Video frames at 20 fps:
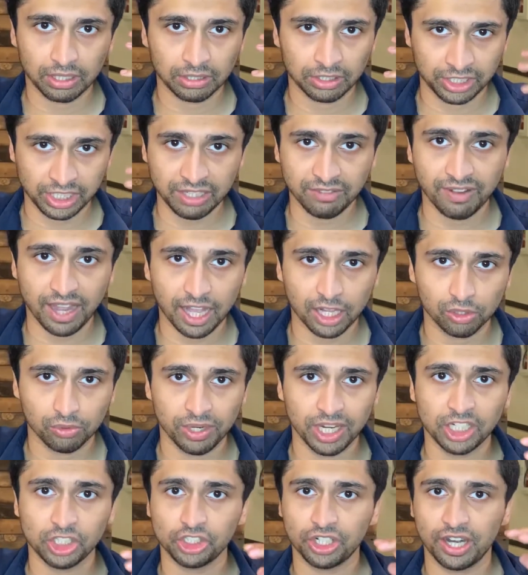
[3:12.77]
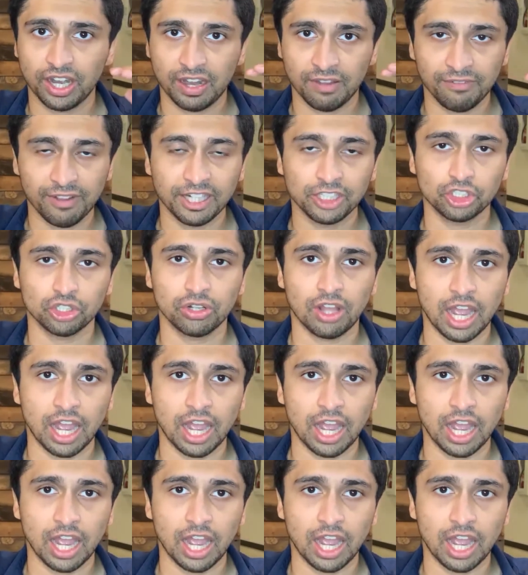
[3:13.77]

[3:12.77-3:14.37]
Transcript: devaluation and eventual